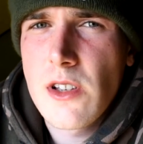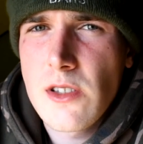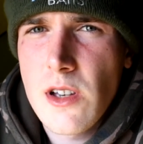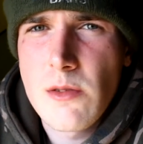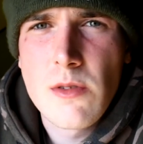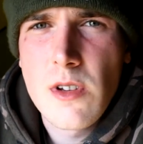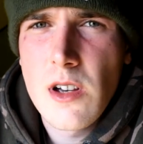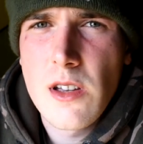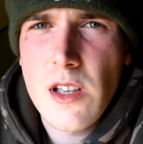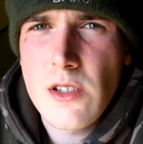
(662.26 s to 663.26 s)
so
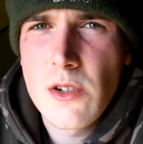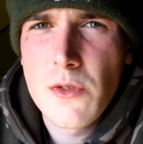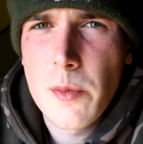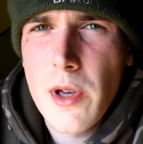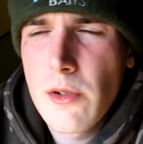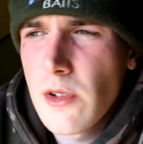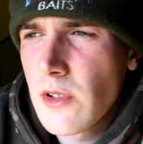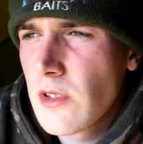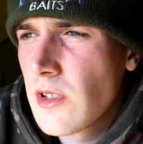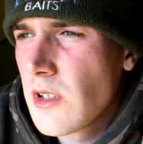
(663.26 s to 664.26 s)
that's another bonus.
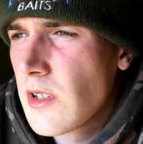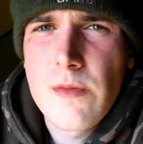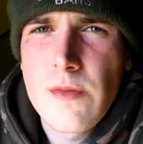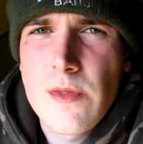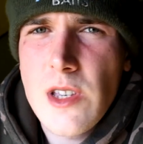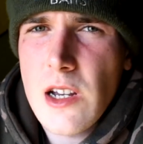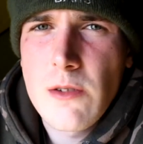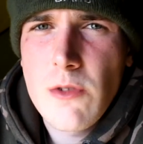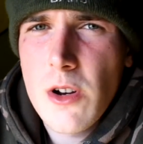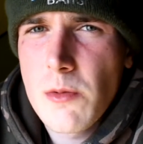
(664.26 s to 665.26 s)

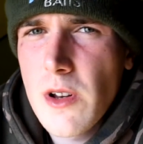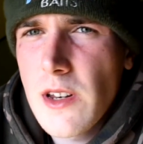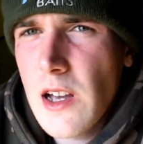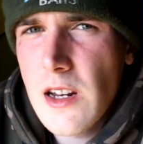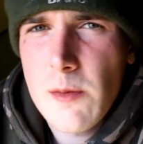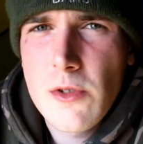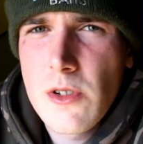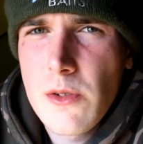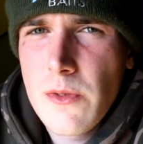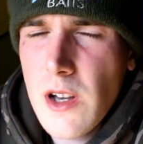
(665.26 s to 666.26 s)
Second rod went down
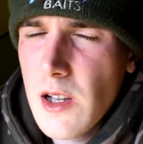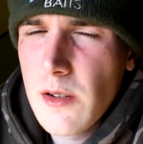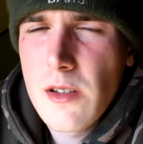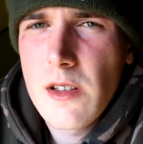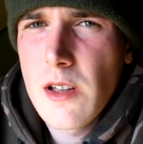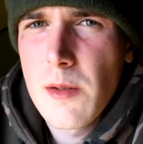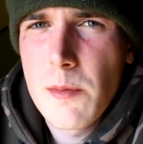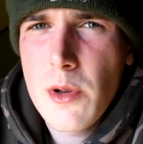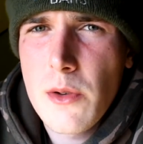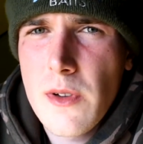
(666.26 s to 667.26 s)
absolutely fine,
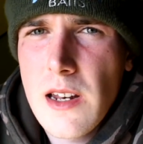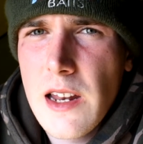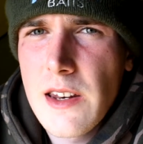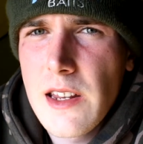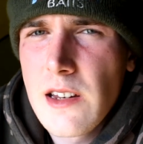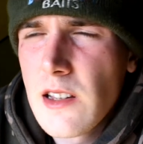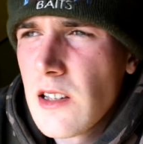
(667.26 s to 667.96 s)
perfect landing.